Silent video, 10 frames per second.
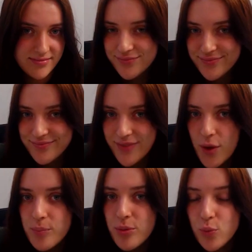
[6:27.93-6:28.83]
But we
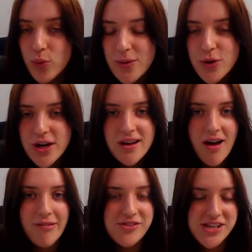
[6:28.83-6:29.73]
would love to
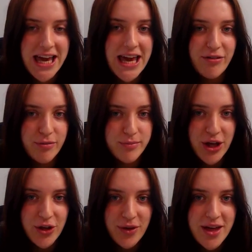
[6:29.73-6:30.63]
hear from you.
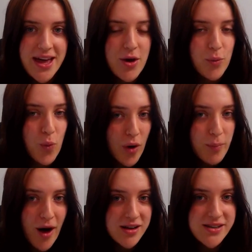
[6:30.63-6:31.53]
What part of
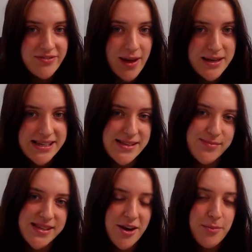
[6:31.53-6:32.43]
family systems therapy
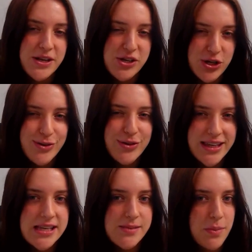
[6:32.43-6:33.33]
do you think is most
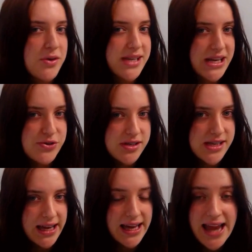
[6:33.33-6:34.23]
interesting? And have
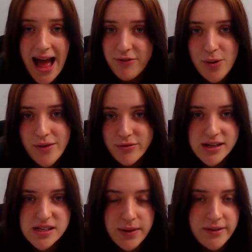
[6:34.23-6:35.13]
you ever experienced
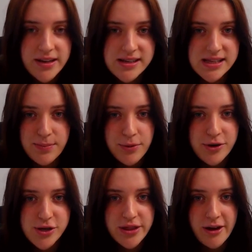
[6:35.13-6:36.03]
this approach in
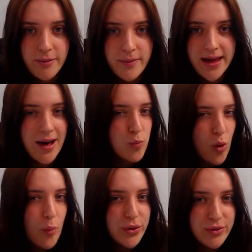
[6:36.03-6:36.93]
therapy? And what were your
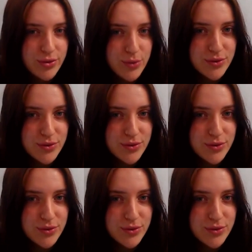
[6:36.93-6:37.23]
thoughts?